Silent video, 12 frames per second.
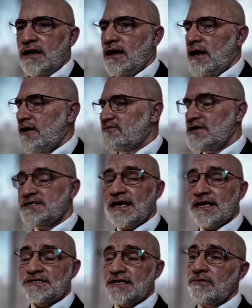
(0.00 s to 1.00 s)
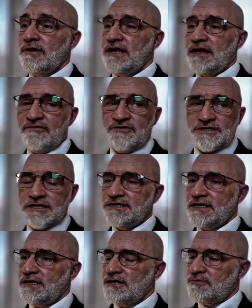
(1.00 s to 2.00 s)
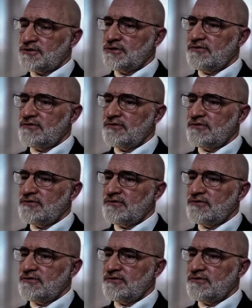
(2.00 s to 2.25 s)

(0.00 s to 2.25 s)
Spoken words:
have just accelerated and facilitated the pursuit of